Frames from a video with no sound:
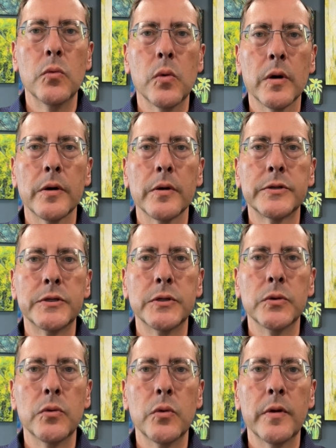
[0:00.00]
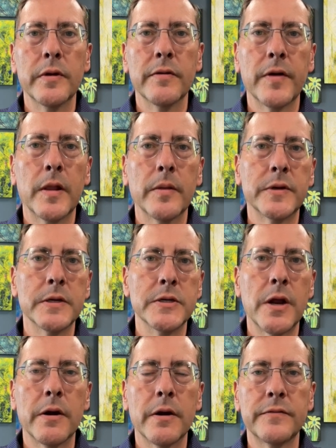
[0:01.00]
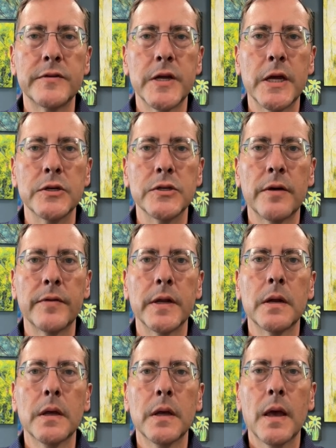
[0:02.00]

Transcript: were to develop degenerative change of it.